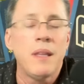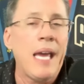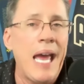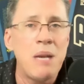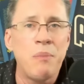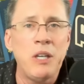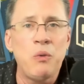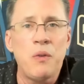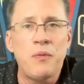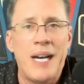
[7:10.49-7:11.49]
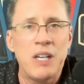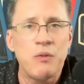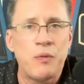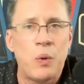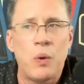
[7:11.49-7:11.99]
They hadn't been to a Final
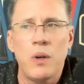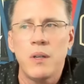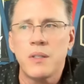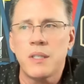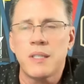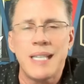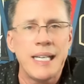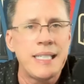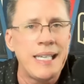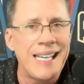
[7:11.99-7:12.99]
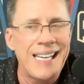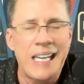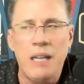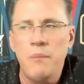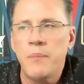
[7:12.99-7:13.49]
Four since
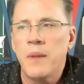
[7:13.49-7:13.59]
1980.